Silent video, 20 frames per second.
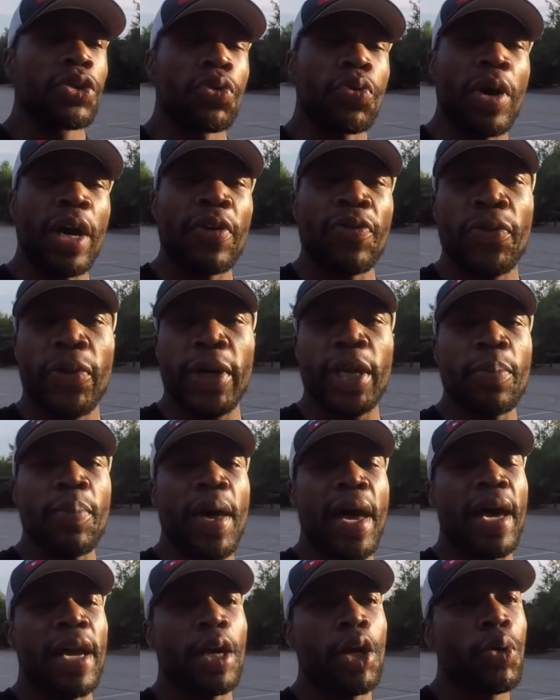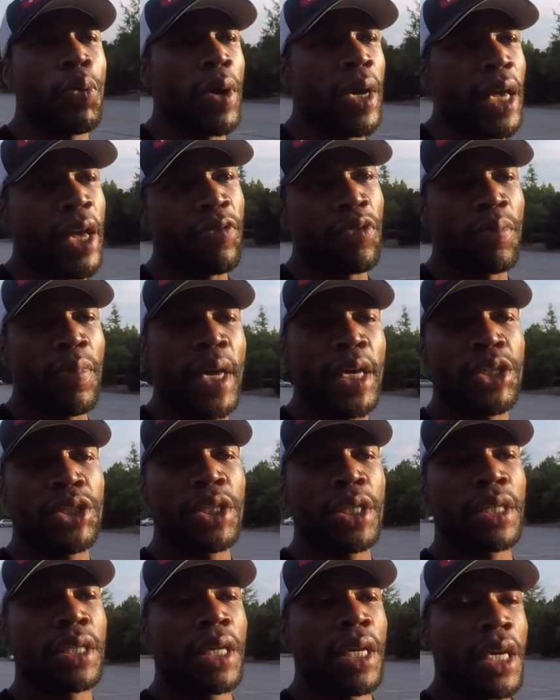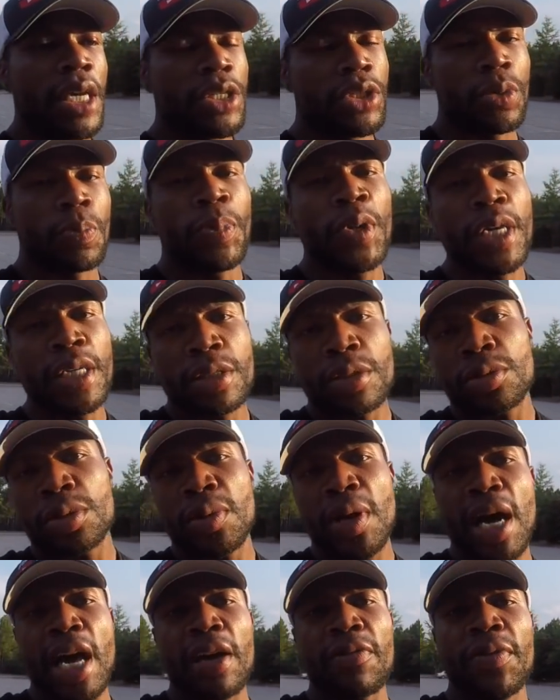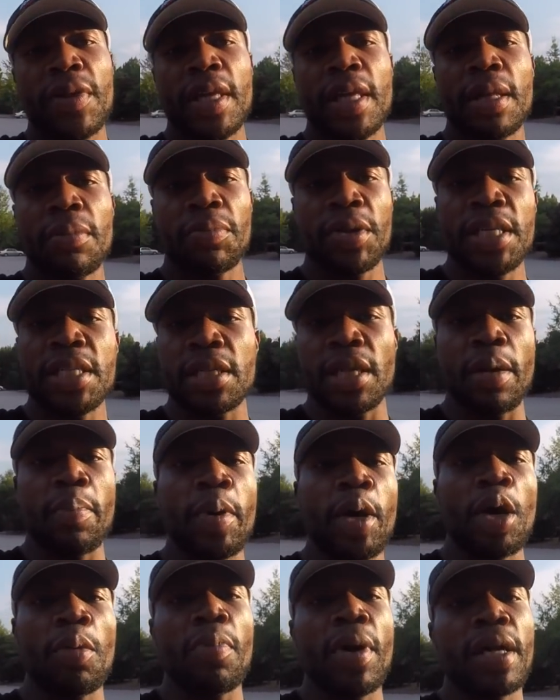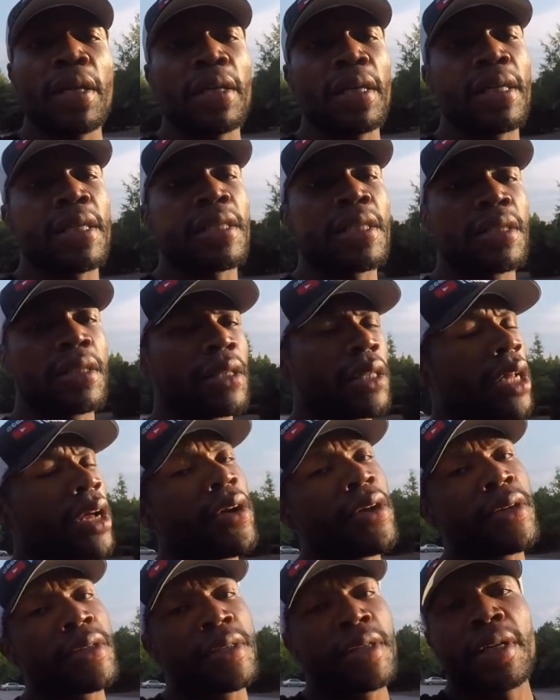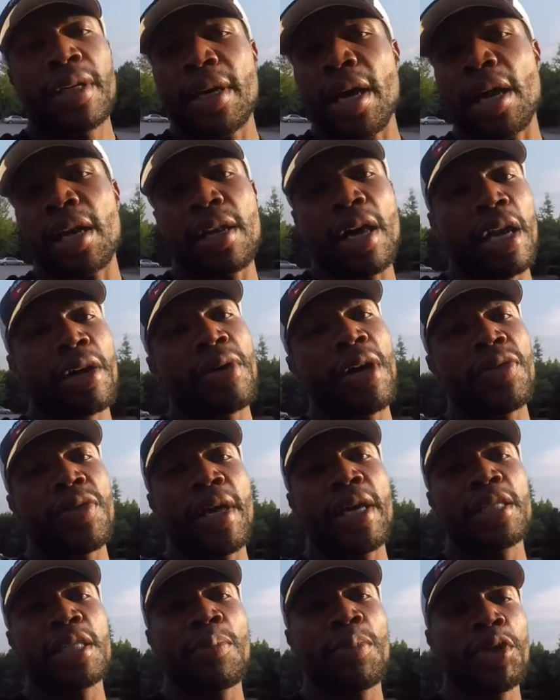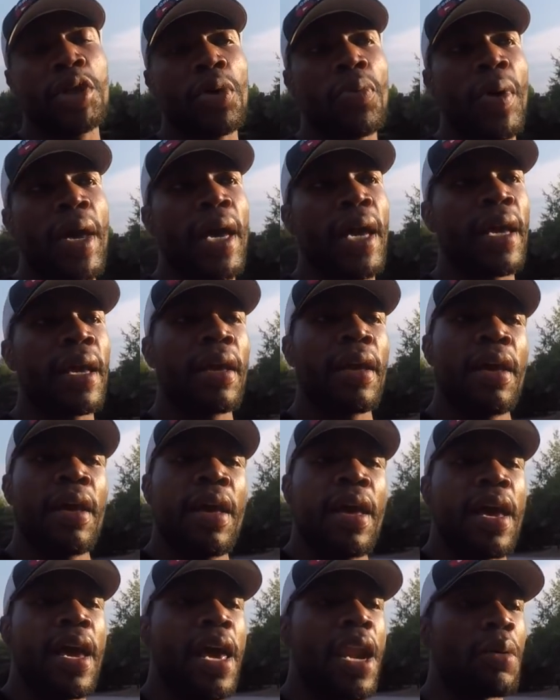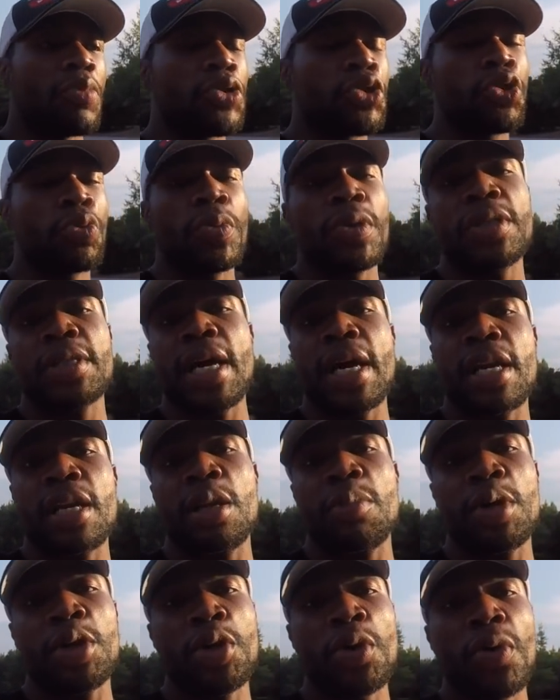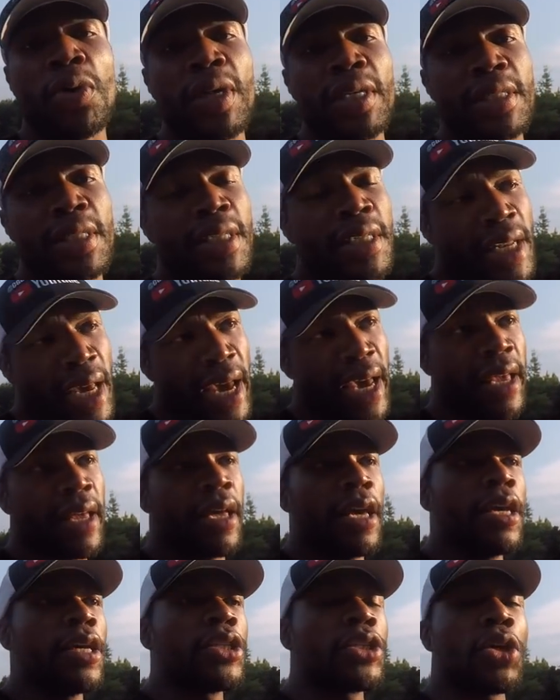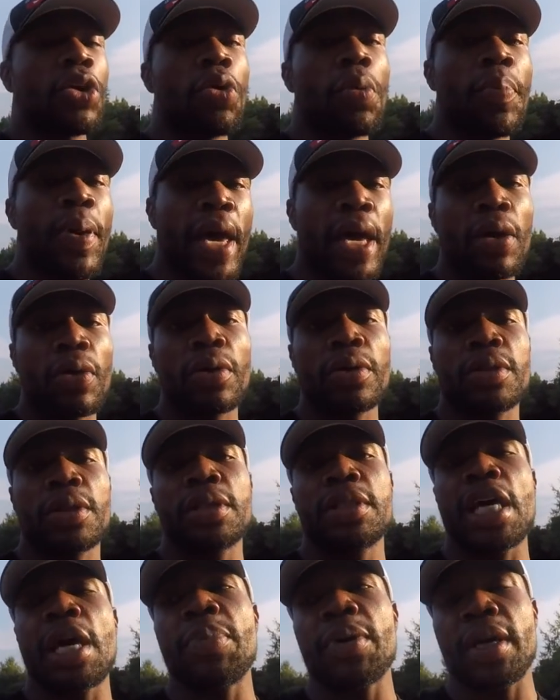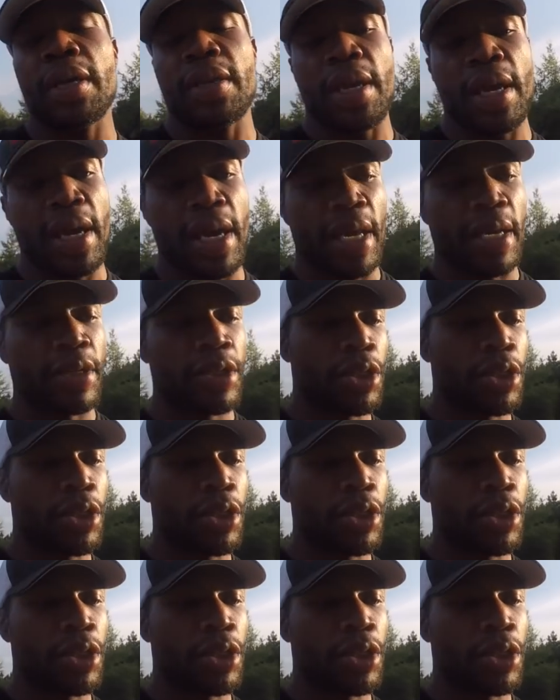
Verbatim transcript: Great feedback, great information. So please subscribe. Please hit that bell button because Clarence got a lot of great things coming your way. And I'm super excited to be doing this today. So back on to the topic at hand.